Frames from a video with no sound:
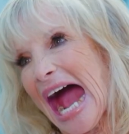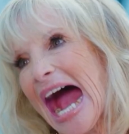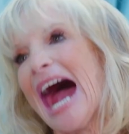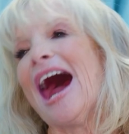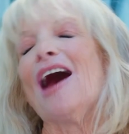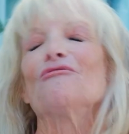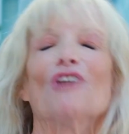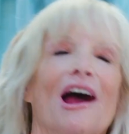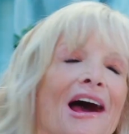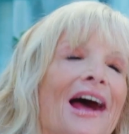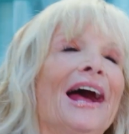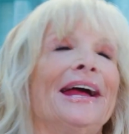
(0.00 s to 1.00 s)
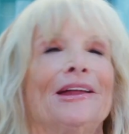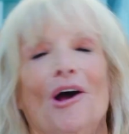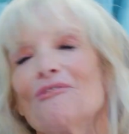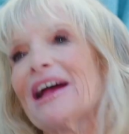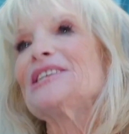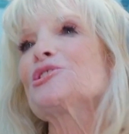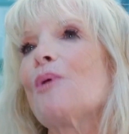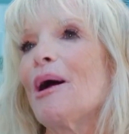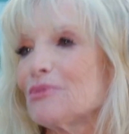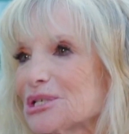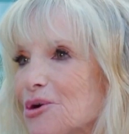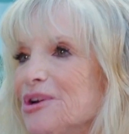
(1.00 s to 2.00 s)
All right. So I
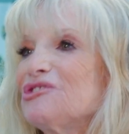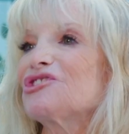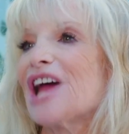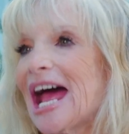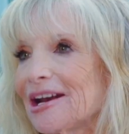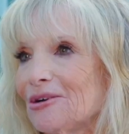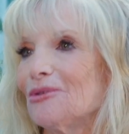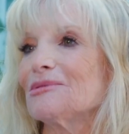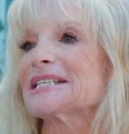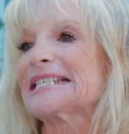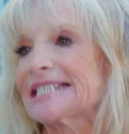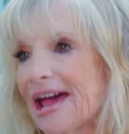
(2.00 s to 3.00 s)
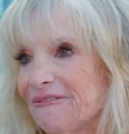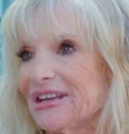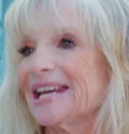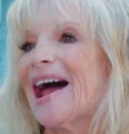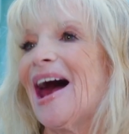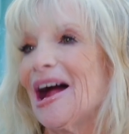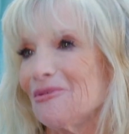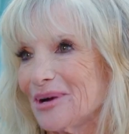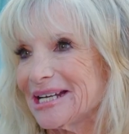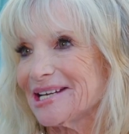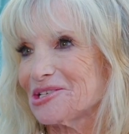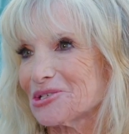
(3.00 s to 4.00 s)
was on Channel 7
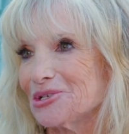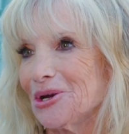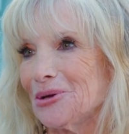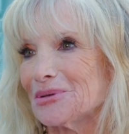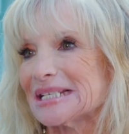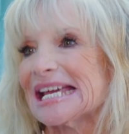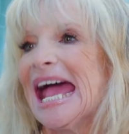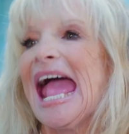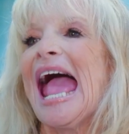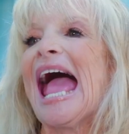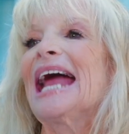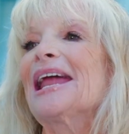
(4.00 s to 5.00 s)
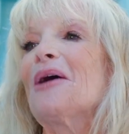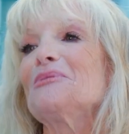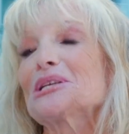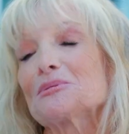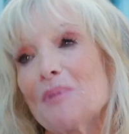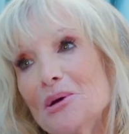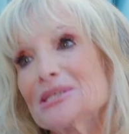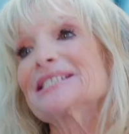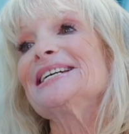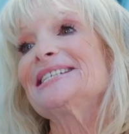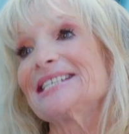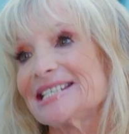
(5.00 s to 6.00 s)
Eyewitness News, and I was supposed
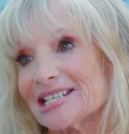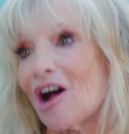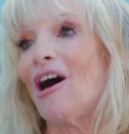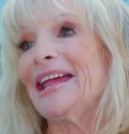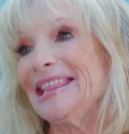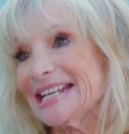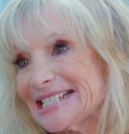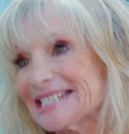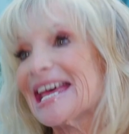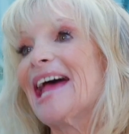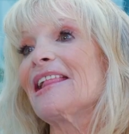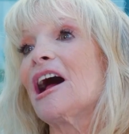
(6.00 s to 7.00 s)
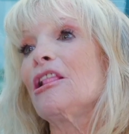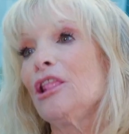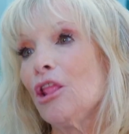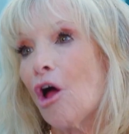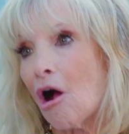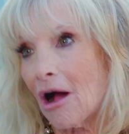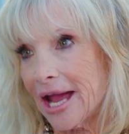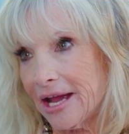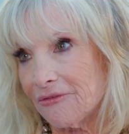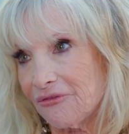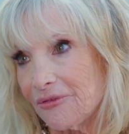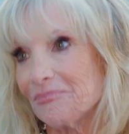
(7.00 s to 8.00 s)
to design the set
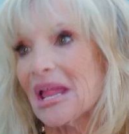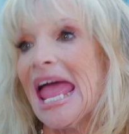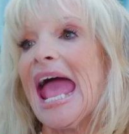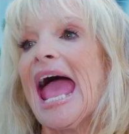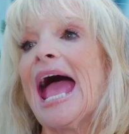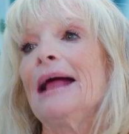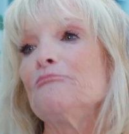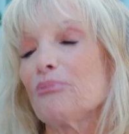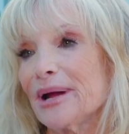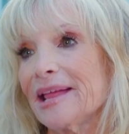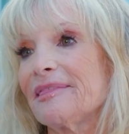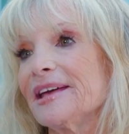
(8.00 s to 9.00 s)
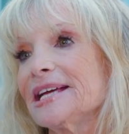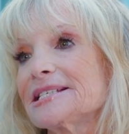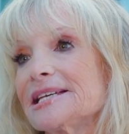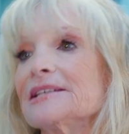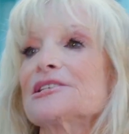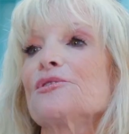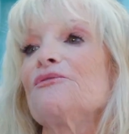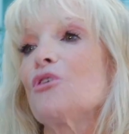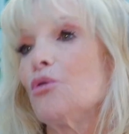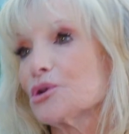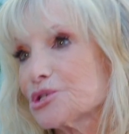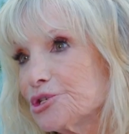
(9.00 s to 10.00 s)
live and bring things in. So of
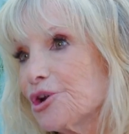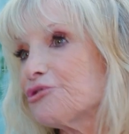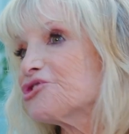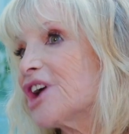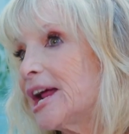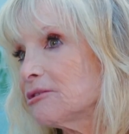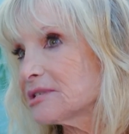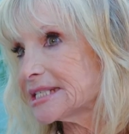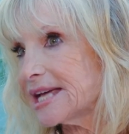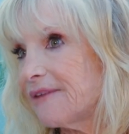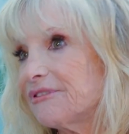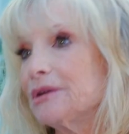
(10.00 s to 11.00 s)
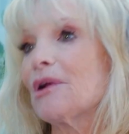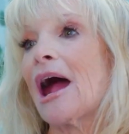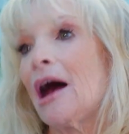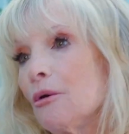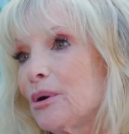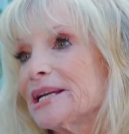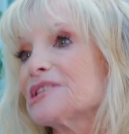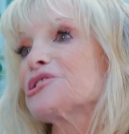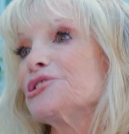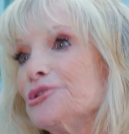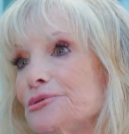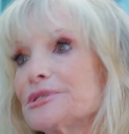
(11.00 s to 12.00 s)
course, you know, Channel 7
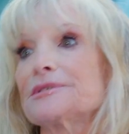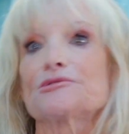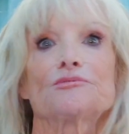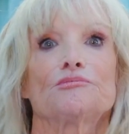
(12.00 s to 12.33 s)
Eyewitness News.